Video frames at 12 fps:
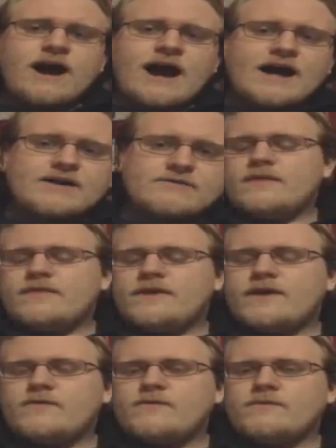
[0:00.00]
rock.
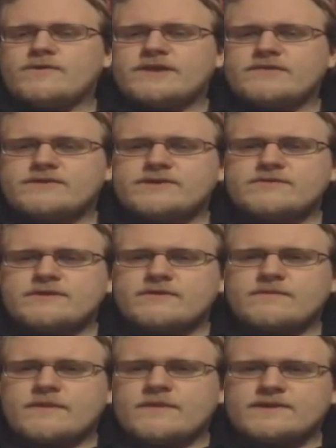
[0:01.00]
What they were
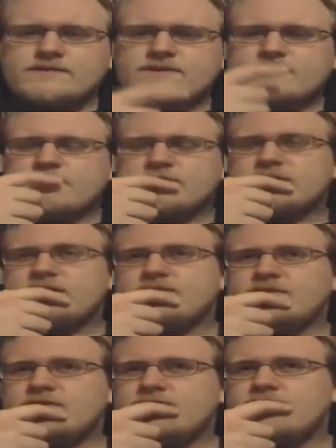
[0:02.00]
doing, and this
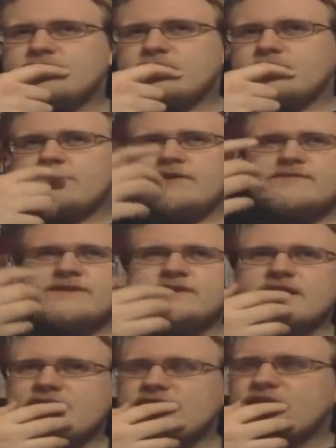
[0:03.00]
wasn't even, they weren't
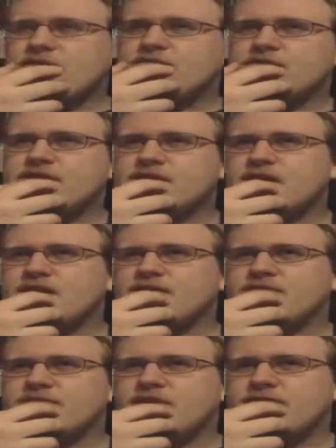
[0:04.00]
even dating it for the
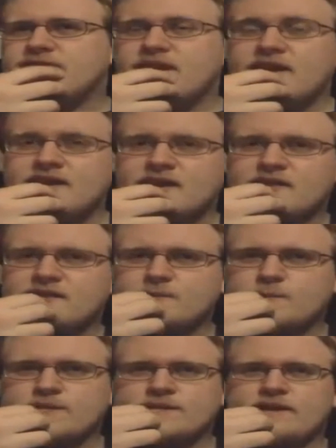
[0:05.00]
sake of dating
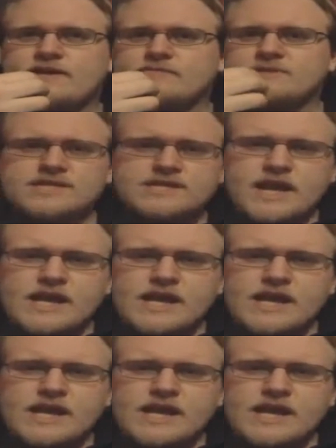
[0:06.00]
it. This wasn't like a